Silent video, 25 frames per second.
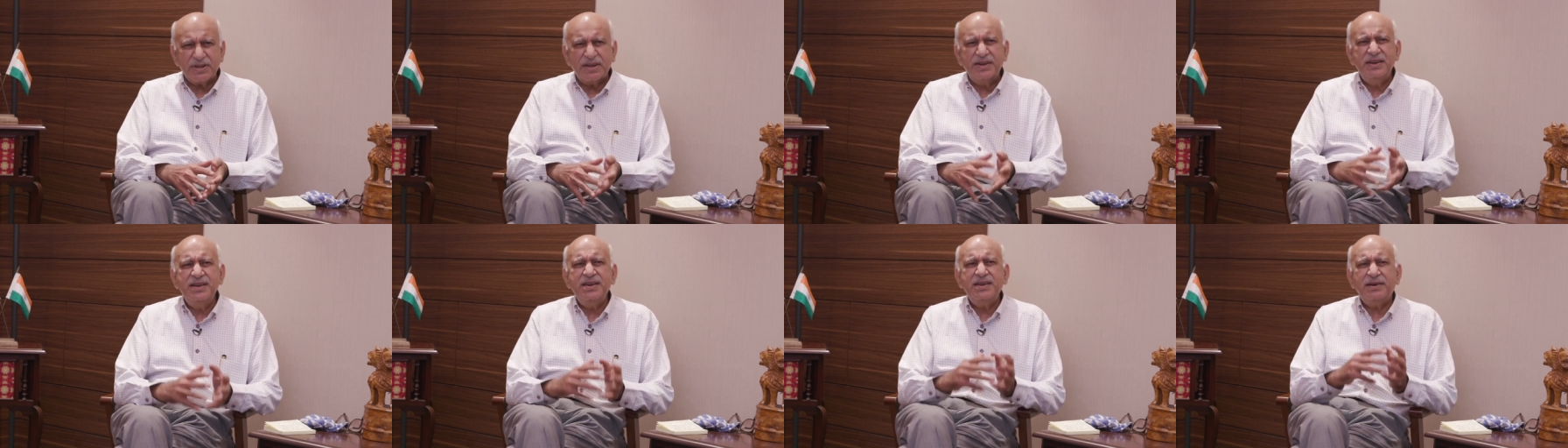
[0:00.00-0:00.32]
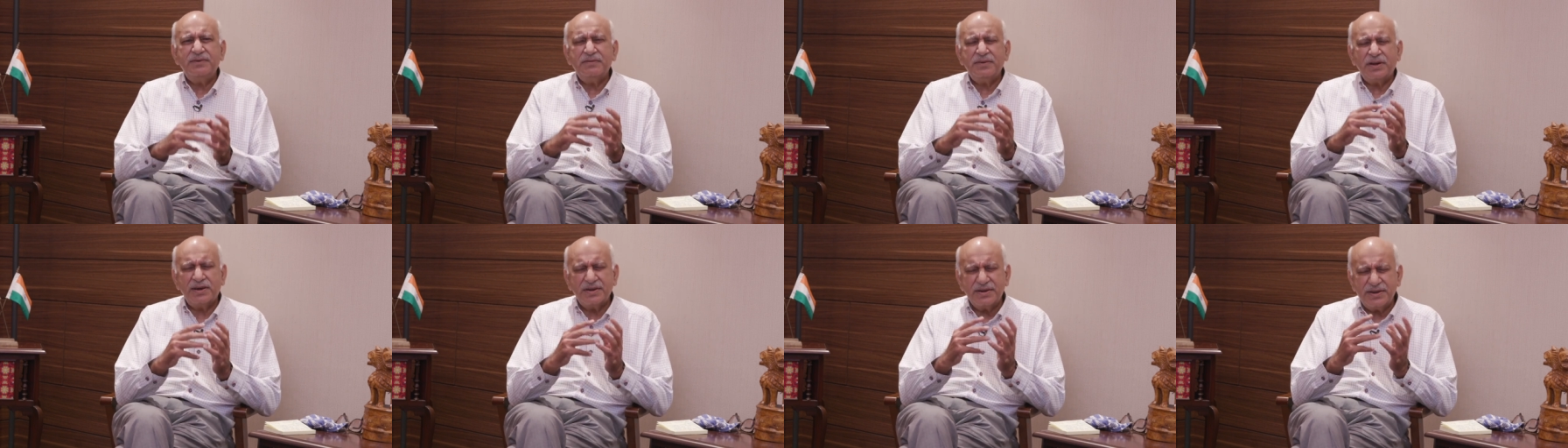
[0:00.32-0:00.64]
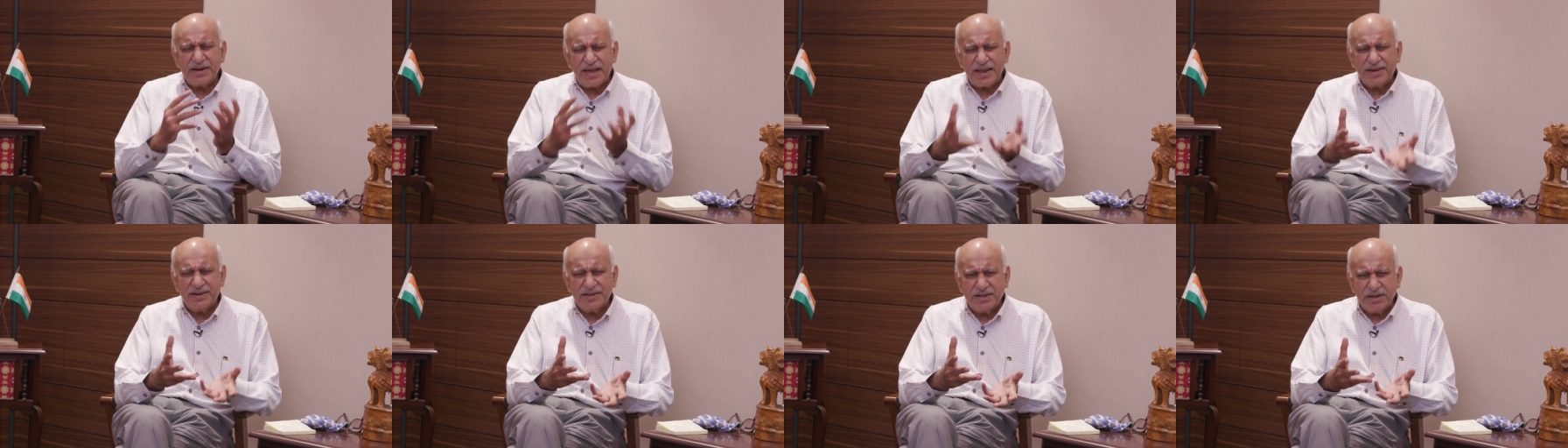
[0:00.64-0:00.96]
And a
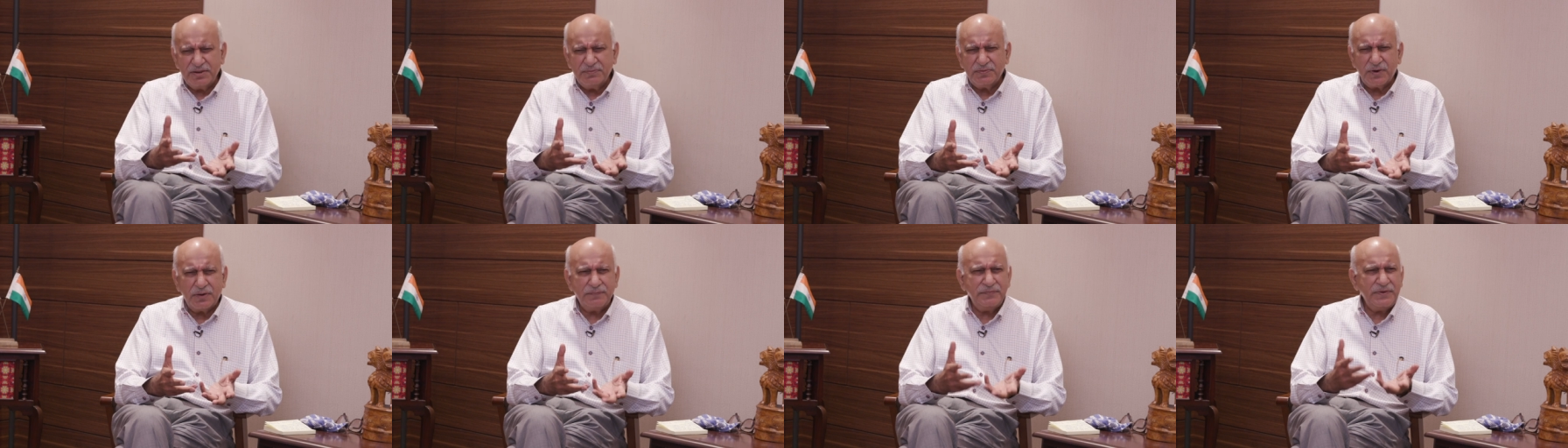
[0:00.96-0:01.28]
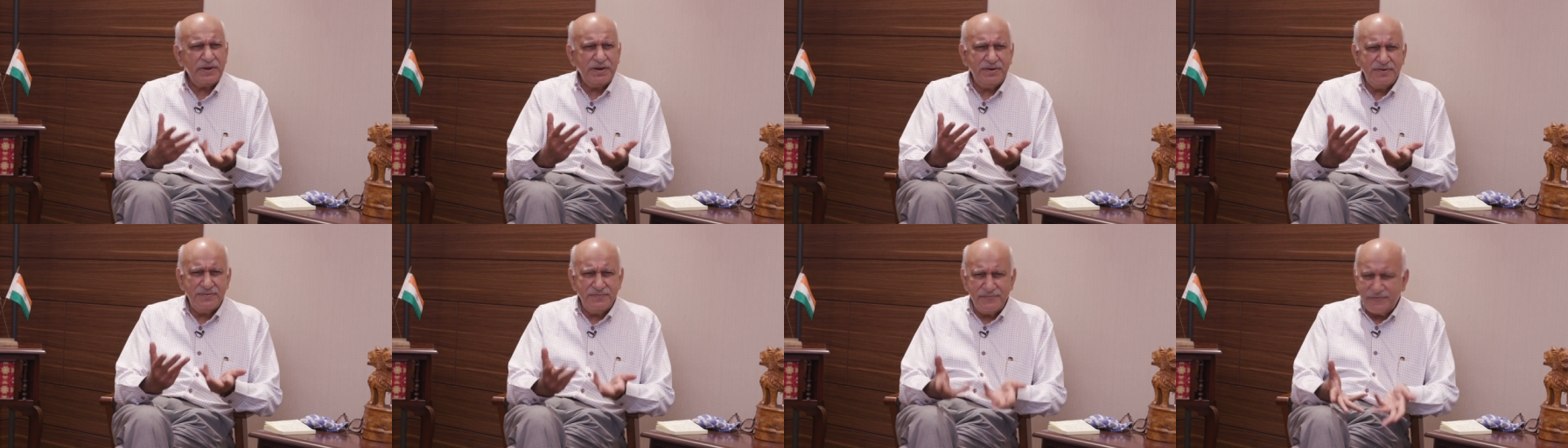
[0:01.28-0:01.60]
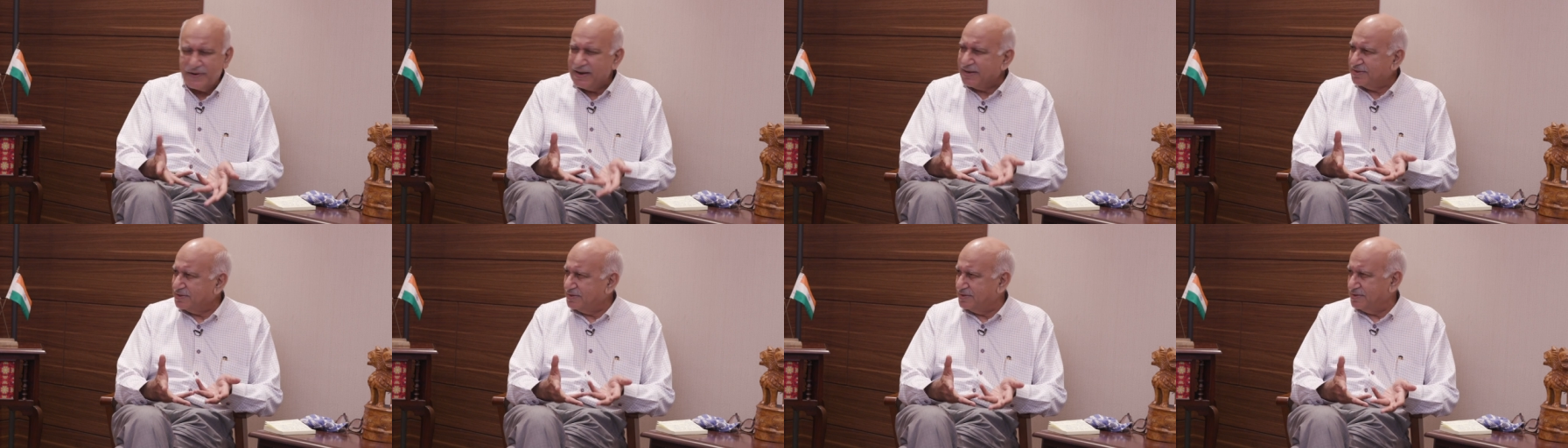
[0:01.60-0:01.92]
narrative of
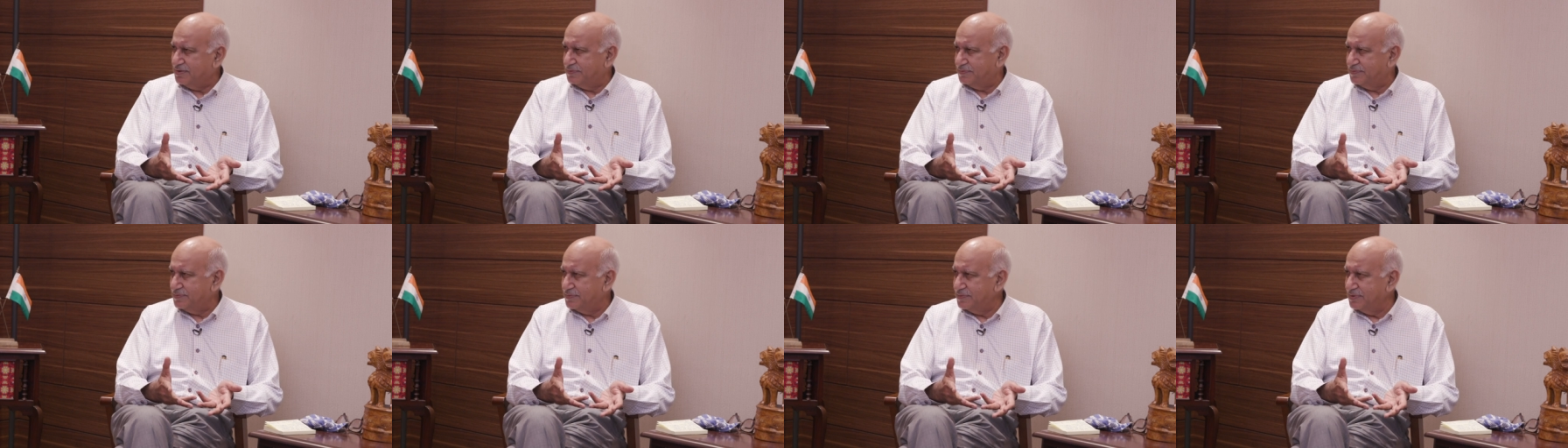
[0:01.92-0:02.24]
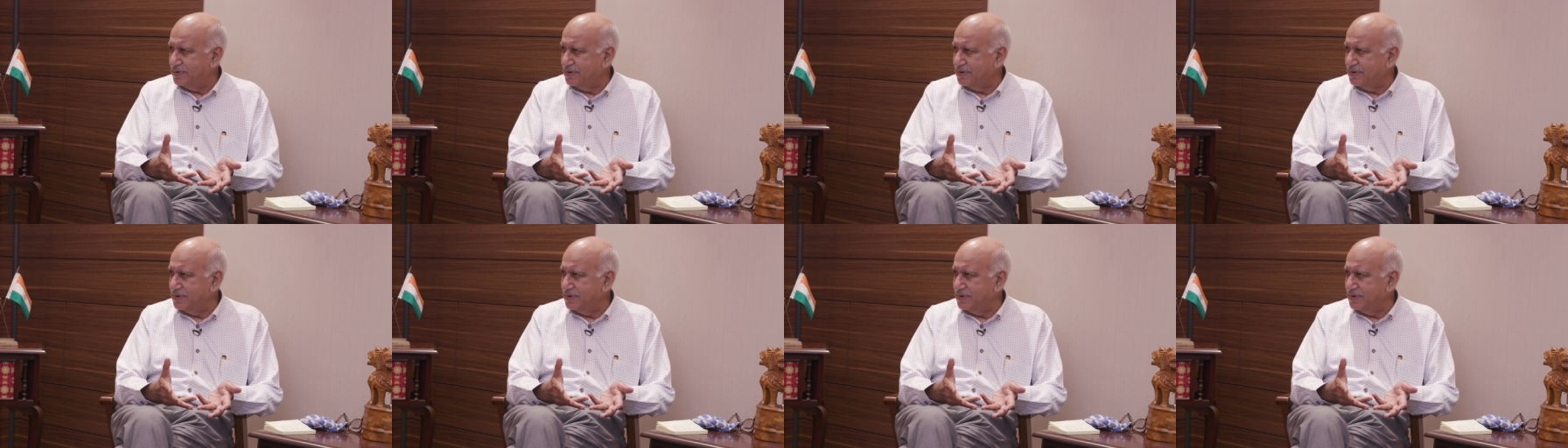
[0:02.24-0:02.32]
invective,